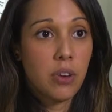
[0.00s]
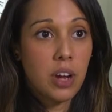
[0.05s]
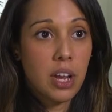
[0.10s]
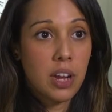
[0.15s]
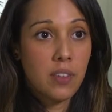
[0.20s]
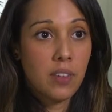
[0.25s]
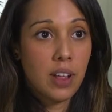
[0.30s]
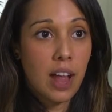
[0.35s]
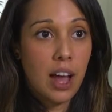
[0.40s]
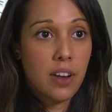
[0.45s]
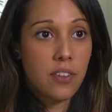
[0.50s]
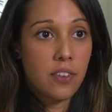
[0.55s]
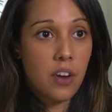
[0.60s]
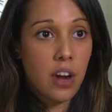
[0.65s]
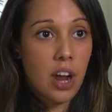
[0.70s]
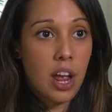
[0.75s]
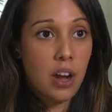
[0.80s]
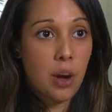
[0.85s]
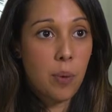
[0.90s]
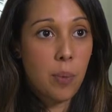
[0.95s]
Creative Cloud
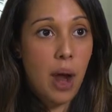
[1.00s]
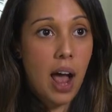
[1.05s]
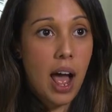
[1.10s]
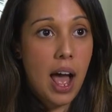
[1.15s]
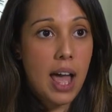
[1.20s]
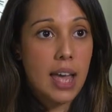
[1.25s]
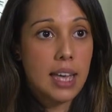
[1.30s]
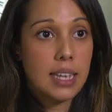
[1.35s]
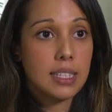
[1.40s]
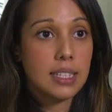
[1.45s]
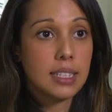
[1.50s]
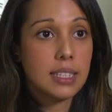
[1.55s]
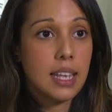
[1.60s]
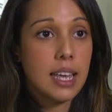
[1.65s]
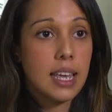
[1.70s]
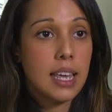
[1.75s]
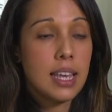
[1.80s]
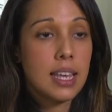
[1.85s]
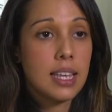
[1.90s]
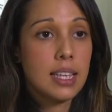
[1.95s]
for Enterprise
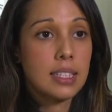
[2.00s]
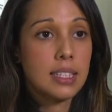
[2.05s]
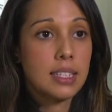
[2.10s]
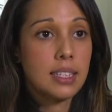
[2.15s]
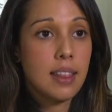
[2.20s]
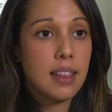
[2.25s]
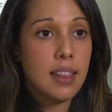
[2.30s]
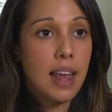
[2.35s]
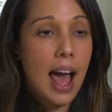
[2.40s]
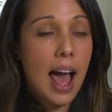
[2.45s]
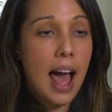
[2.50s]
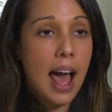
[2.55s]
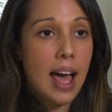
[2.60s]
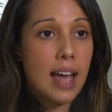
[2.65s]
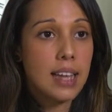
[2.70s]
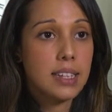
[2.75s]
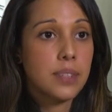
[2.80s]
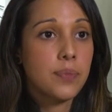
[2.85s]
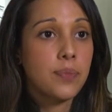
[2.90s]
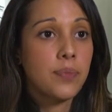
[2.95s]
is
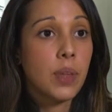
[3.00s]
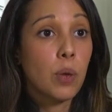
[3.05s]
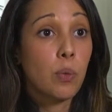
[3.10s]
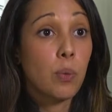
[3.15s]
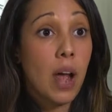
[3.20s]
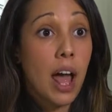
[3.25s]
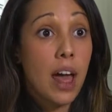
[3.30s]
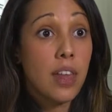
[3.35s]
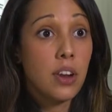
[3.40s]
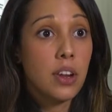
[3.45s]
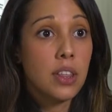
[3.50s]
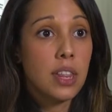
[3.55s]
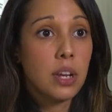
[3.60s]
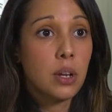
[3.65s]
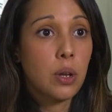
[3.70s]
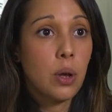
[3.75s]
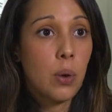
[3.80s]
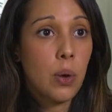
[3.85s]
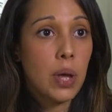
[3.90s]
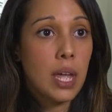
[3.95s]
that rather
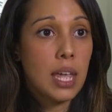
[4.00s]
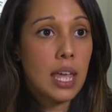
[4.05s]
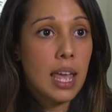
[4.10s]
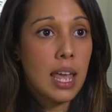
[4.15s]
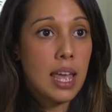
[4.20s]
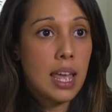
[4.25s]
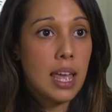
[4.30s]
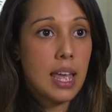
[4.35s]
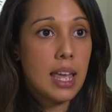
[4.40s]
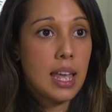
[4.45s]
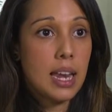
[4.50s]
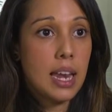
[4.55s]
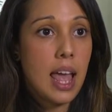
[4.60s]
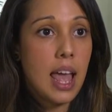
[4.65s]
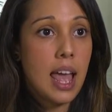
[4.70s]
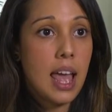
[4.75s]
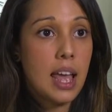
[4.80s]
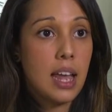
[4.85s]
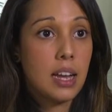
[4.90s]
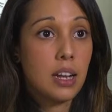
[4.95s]
than going in
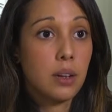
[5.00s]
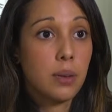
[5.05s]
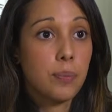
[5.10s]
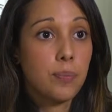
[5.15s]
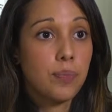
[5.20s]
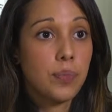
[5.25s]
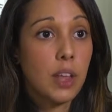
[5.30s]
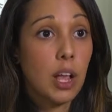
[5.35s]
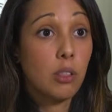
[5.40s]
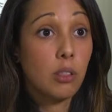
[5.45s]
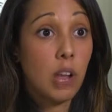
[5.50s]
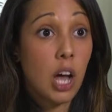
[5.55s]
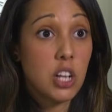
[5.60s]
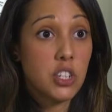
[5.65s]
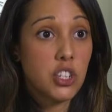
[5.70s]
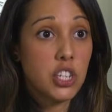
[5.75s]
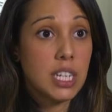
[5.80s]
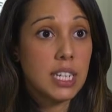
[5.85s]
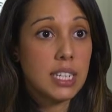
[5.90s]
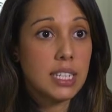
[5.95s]
and
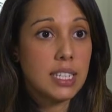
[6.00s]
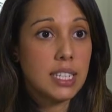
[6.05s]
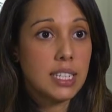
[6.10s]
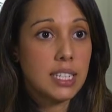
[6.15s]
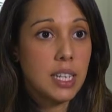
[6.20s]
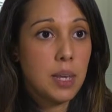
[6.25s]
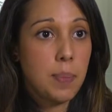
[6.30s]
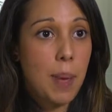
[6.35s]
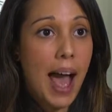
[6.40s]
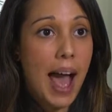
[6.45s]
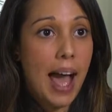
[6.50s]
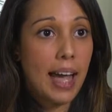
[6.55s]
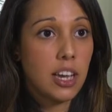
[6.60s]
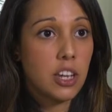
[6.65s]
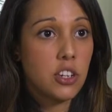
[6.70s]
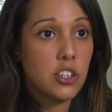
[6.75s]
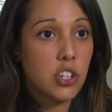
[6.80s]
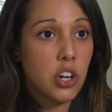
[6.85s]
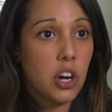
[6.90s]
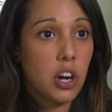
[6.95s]
launching CC
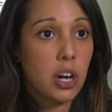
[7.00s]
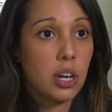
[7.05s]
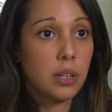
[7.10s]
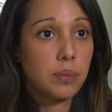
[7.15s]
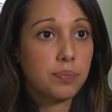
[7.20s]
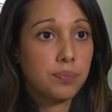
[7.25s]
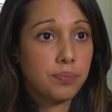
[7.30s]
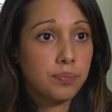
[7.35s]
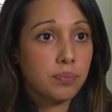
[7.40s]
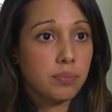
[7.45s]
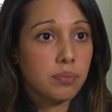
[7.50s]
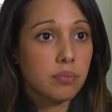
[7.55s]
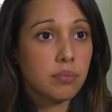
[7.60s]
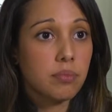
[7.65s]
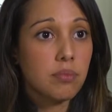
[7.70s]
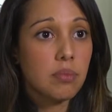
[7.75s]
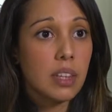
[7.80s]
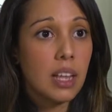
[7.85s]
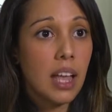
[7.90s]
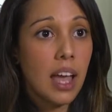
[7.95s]
Packager
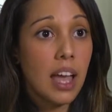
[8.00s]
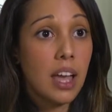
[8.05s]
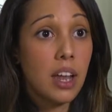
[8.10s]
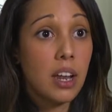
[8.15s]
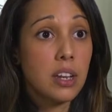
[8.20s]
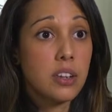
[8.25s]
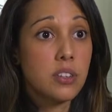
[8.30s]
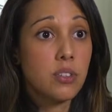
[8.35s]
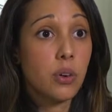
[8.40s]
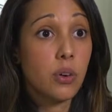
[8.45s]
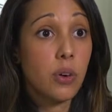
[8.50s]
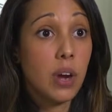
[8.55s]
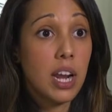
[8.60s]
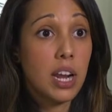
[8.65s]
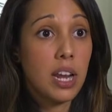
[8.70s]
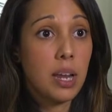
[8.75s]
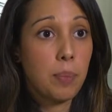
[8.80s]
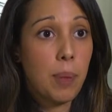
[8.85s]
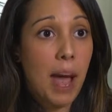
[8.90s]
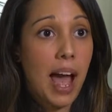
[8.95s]
and
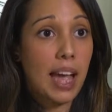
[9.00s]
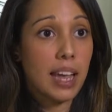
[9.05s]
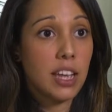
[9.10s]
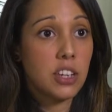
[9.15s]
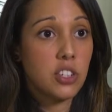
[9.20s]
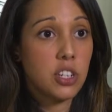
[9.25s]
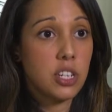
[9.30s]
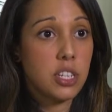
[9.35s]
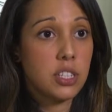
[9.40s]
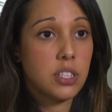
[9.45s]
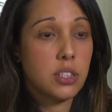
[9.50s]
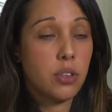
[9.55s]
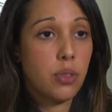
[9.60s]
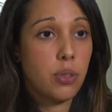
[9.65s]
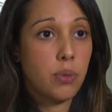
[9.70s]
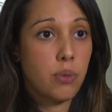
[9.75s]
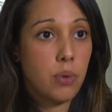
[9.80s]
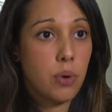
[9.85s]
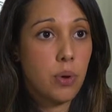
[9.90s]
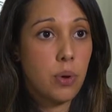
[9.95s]
creating packages
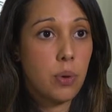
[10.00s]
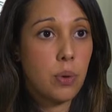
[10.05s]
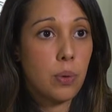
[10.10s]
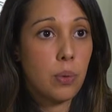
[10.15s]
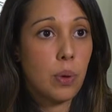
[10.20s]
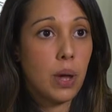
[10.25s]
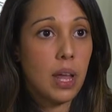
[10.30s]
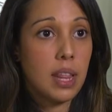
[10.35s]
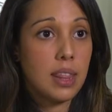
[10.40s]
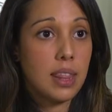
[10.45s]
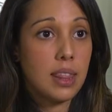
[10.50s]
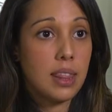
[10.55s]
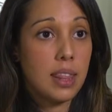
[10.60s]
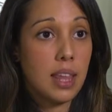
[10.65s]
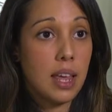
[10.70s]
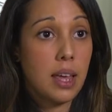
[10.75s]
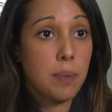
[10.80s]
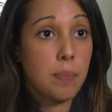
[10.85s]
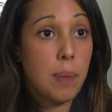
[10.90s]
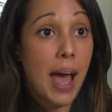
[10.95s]
through
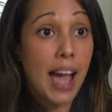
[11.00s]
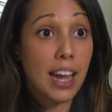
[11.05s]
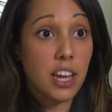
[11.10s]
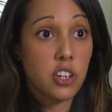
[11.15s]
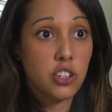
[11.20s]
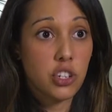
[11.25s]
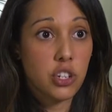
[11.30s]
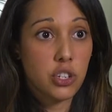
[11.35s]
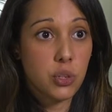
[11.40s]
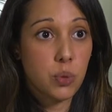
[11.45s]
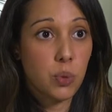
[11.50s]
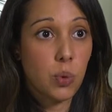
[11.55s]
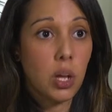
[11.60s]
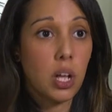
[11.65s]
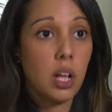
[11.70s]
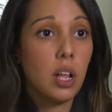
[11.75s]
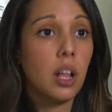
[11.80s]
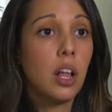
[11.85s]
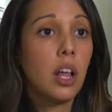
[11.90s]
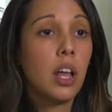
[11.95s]
the Packager
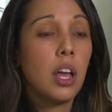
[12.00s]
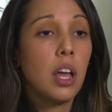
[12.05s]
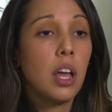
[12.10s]
tool,